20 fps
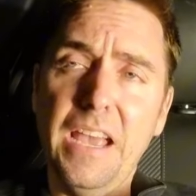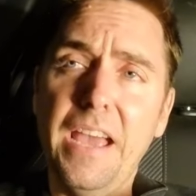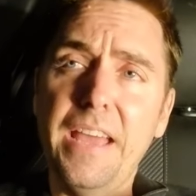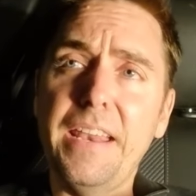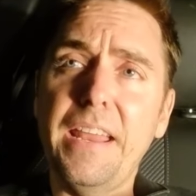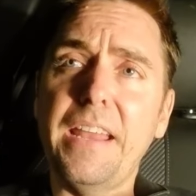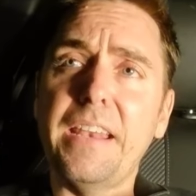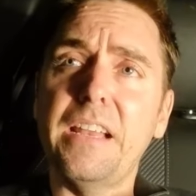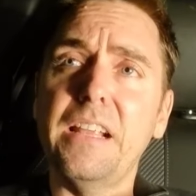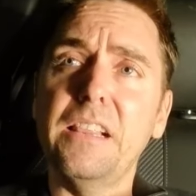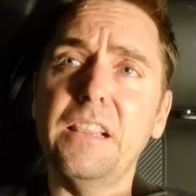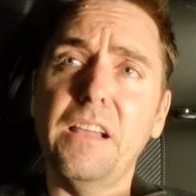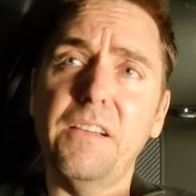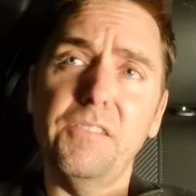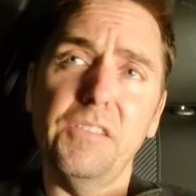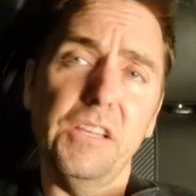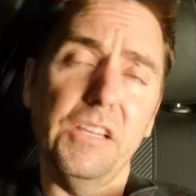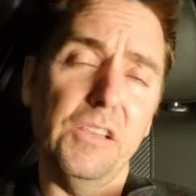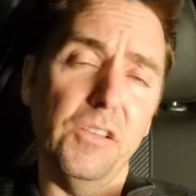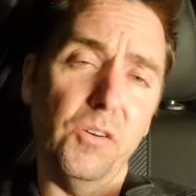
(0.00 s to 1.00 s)
and had a
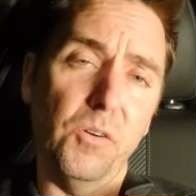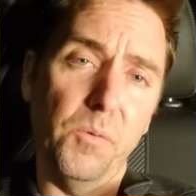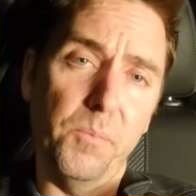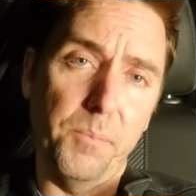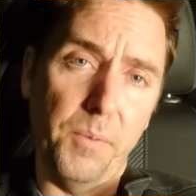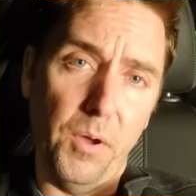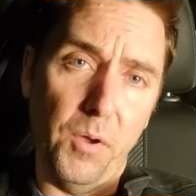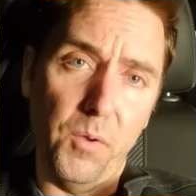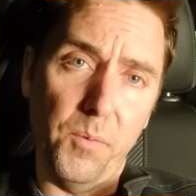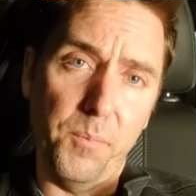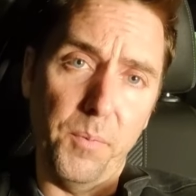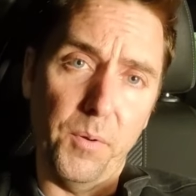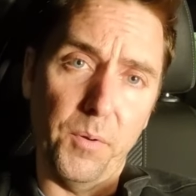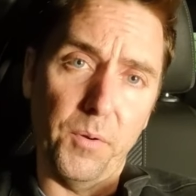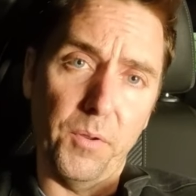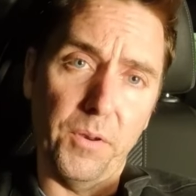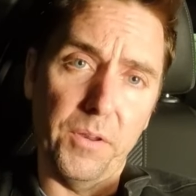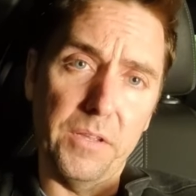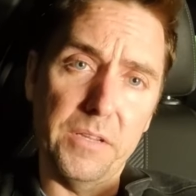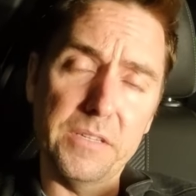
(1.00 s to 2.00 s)
lovely little bow
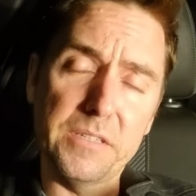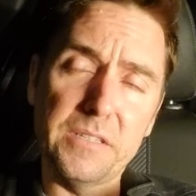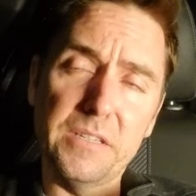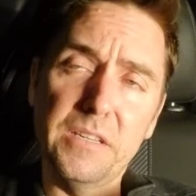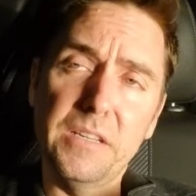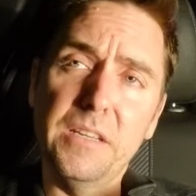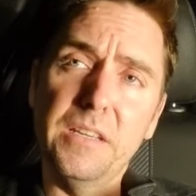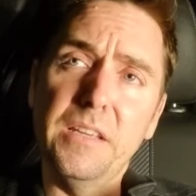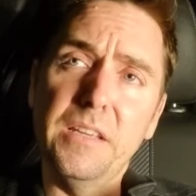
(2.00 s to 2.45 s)
put on it.